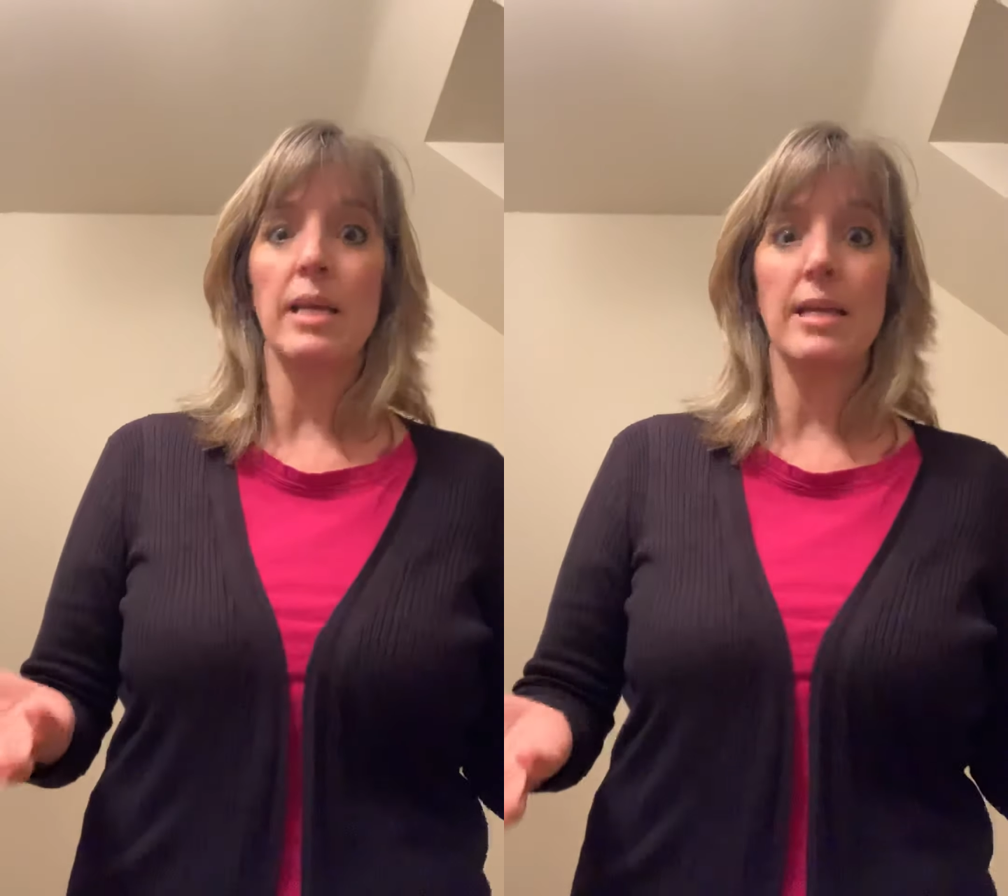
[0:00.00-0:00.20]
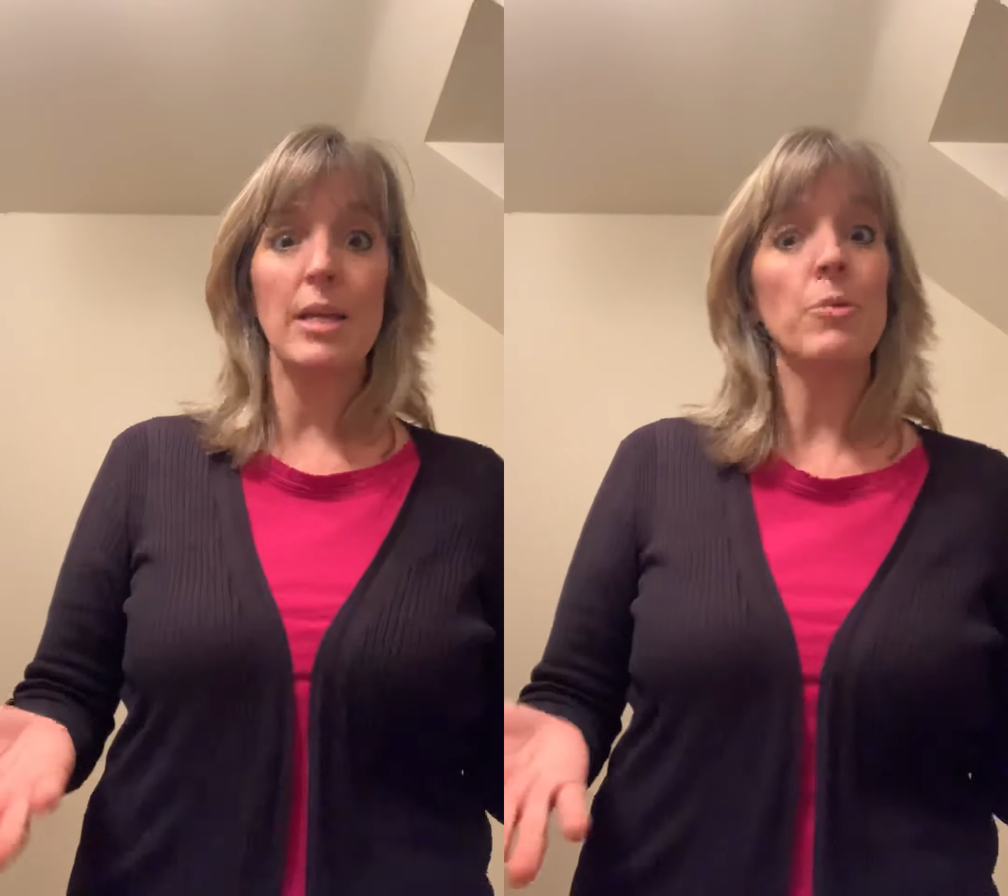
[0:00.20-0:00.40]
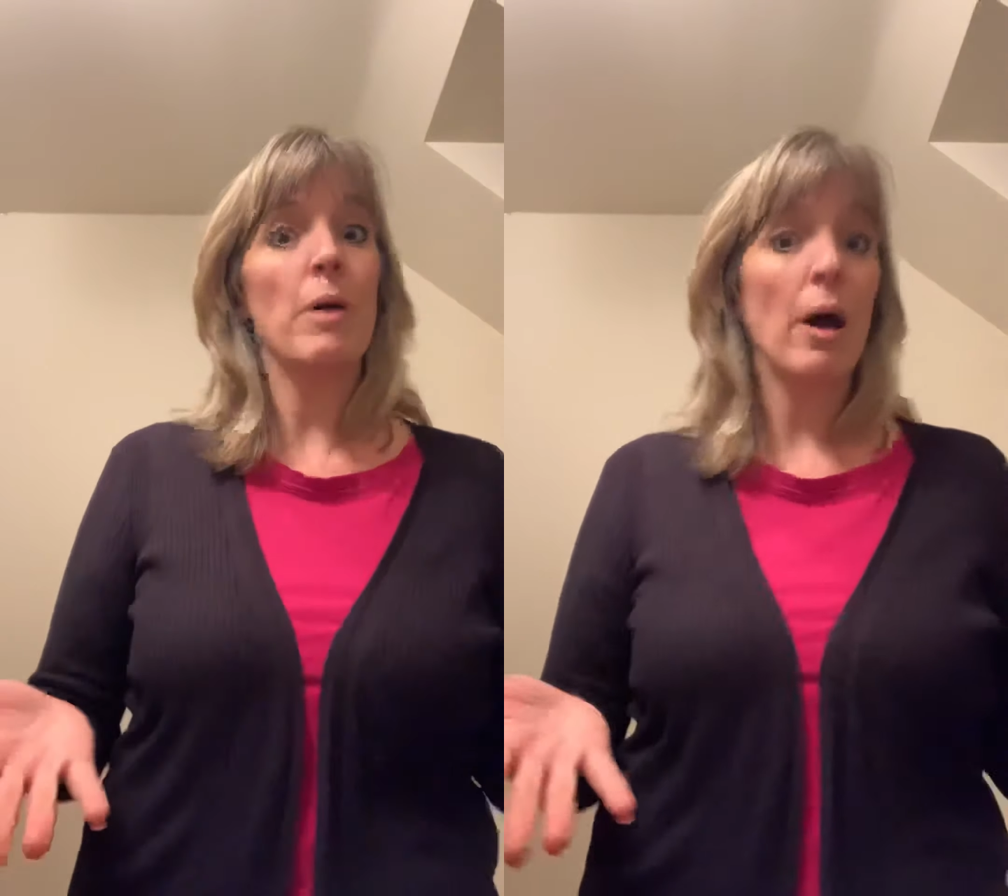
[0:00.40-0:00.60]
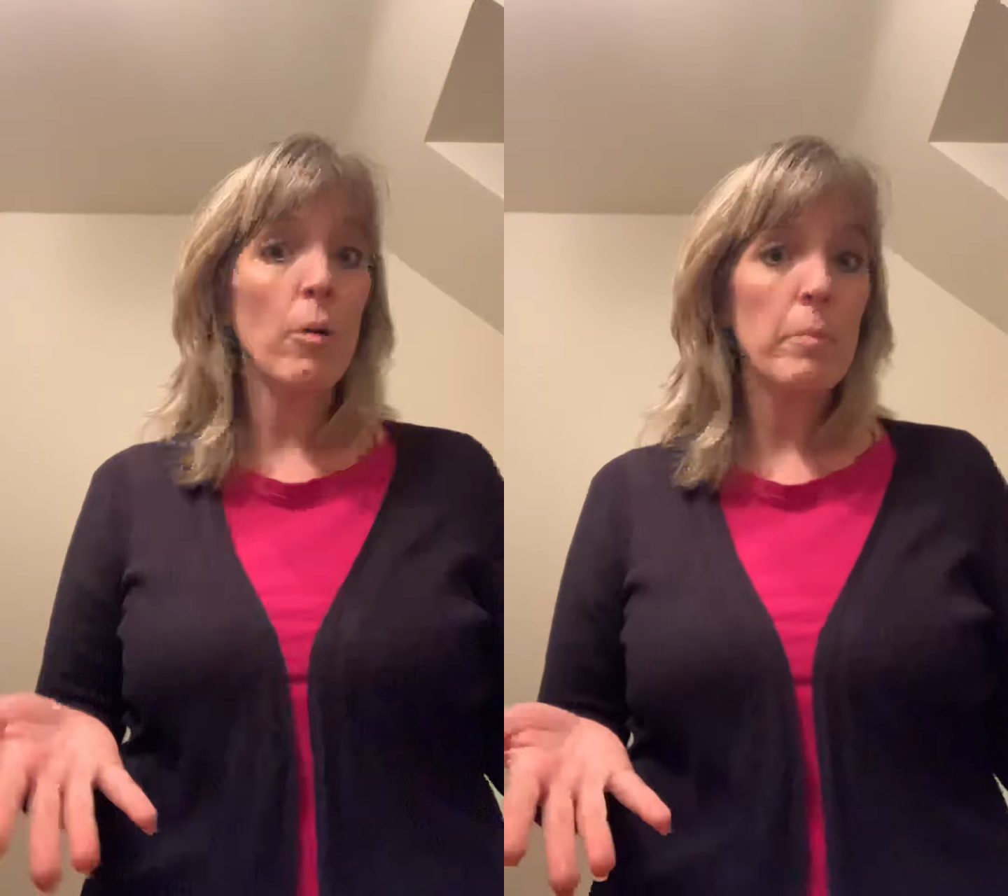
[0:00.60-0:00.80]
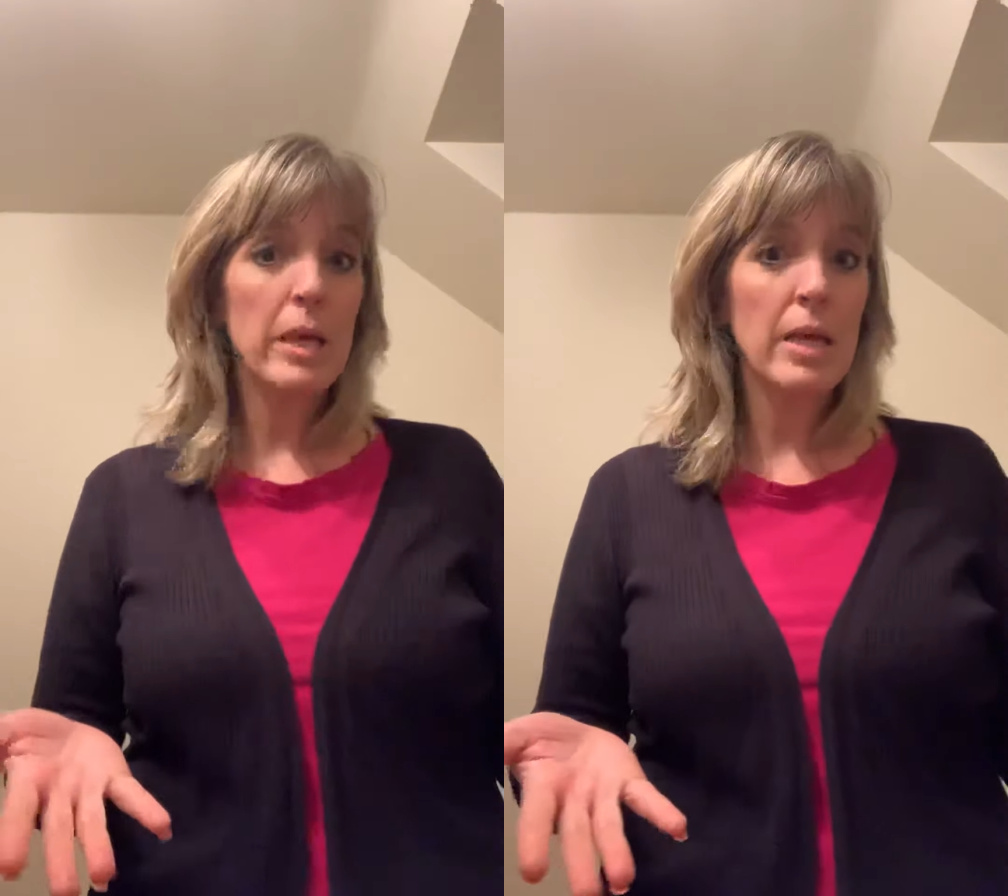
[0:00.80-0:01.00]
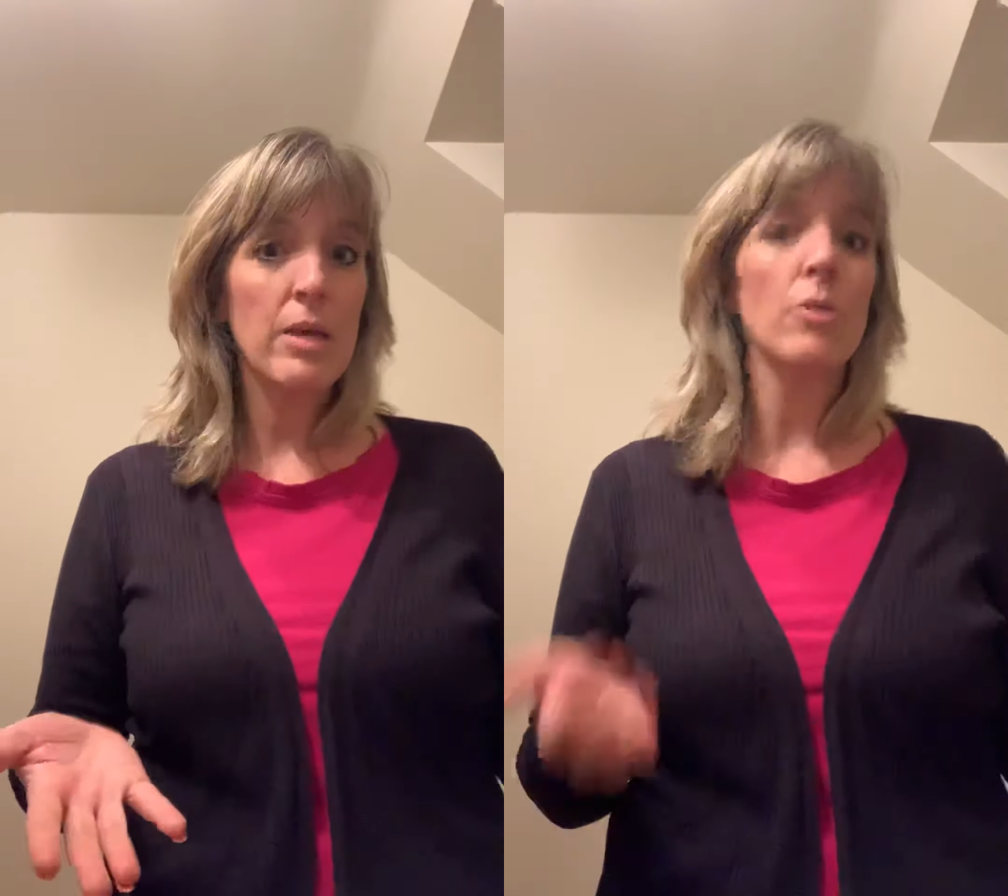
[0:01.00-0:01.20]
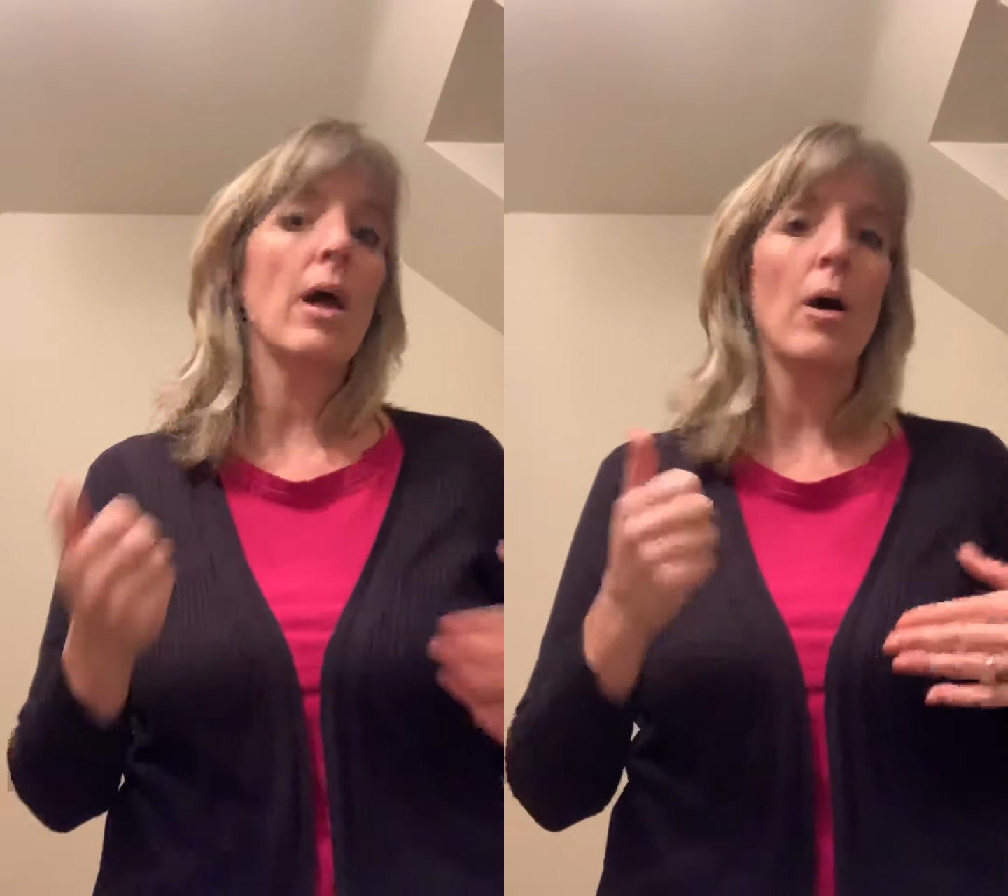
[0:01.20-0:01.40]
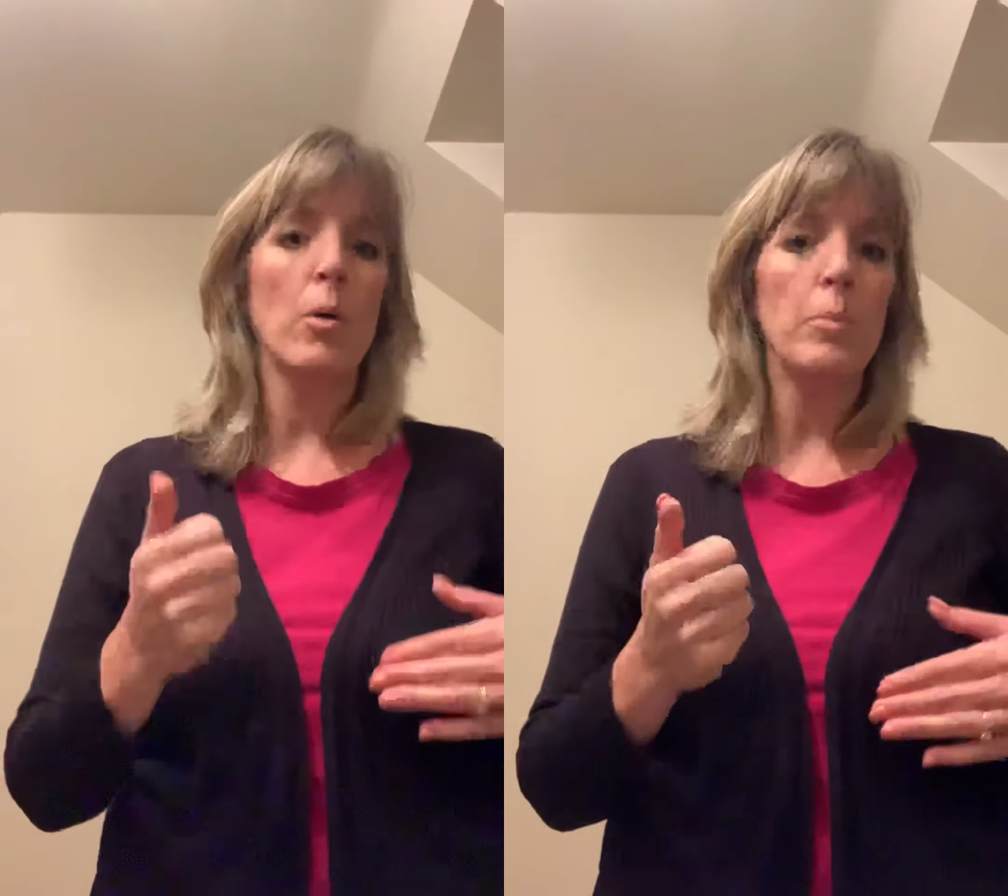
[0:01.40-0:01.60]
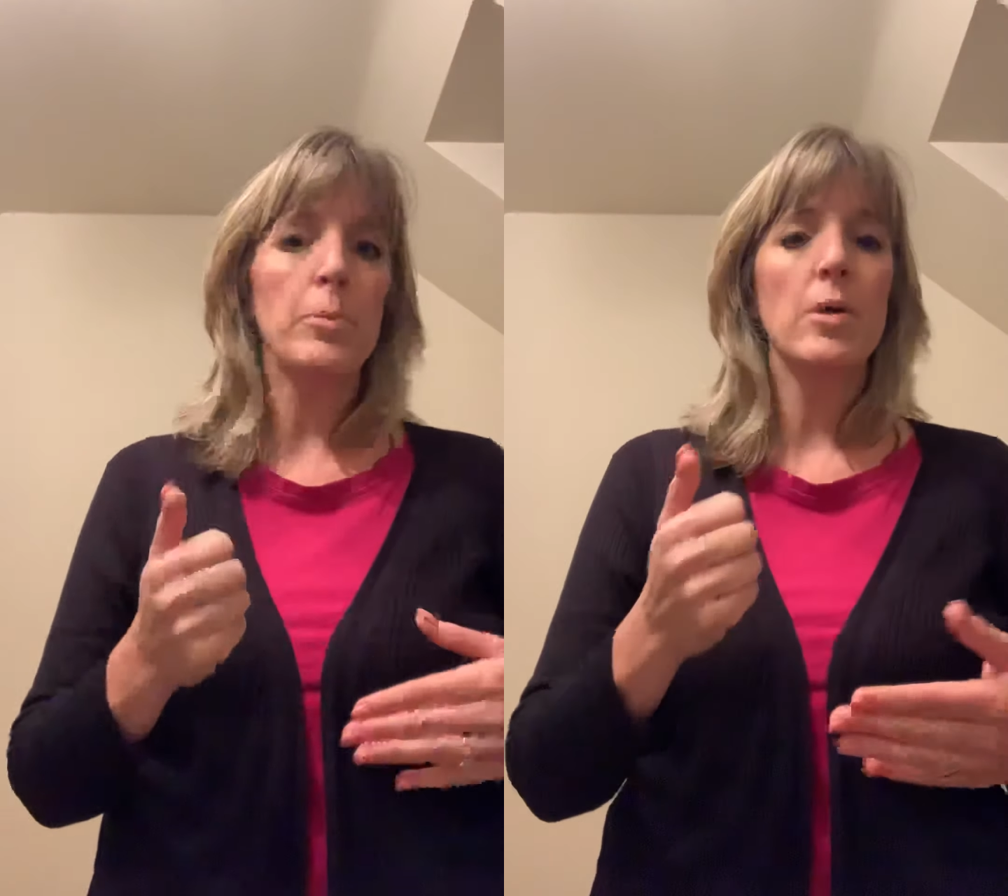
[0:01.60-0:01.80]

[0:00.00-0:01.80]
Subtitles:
can you help me, or help?